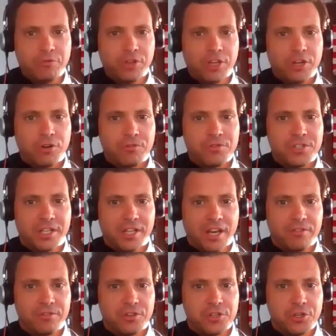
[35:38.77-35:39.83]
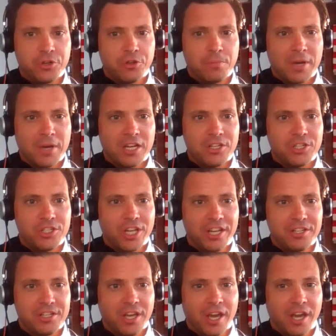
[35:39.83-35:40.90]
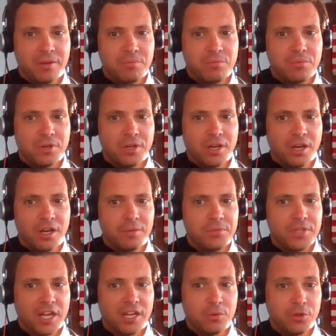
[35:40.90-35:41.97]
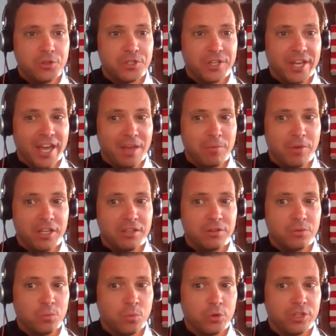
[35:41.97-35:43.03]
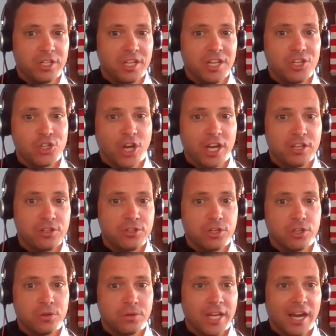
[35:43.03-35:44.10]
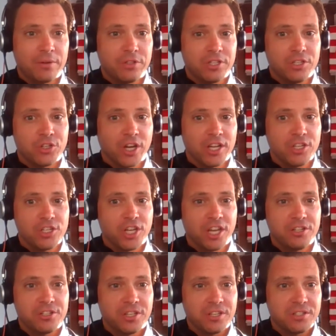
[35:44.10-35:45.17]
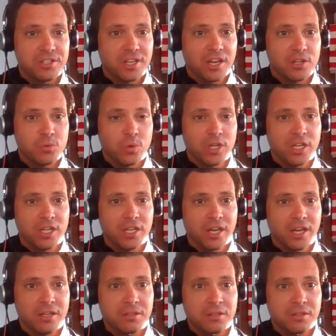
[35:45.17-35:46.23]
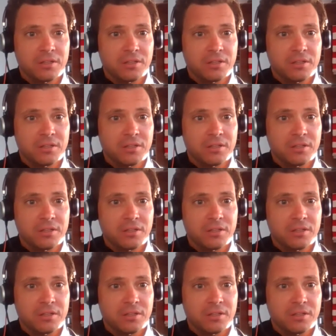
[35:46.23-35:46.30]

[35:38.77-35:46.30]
Flicker obviously left as another manager change came. Danny Wilson came in. What did he try and do, and how did he try and change things to get us winning again?